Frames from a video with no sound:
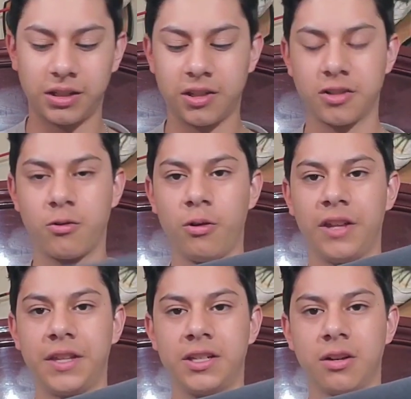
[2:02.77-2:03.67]
think this is cool
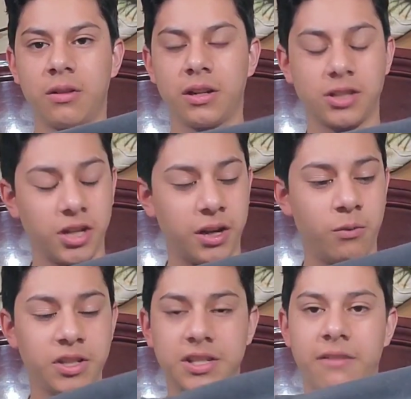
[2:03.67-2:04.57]
that they took, took
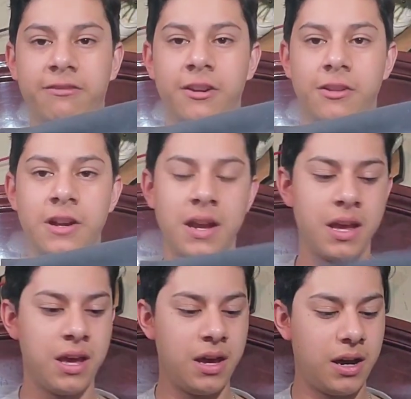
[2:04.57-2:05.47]
it one step further
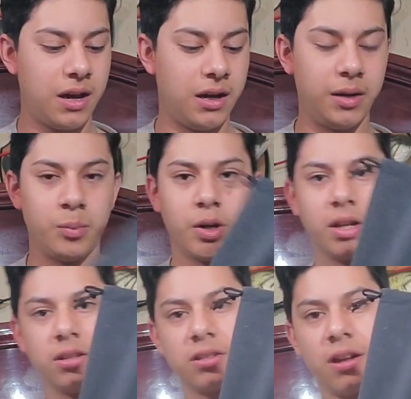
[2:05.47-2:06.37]
uh, in
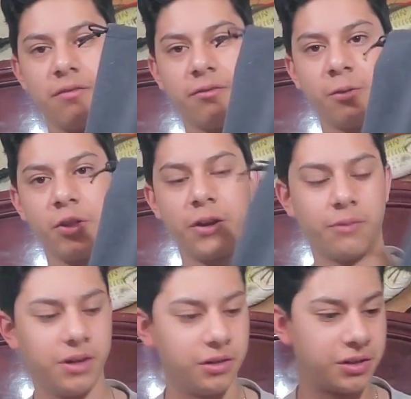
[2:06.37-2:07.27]
putting stuff for
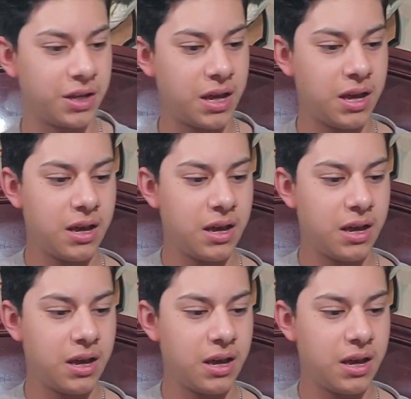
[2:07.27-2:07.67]
their reels.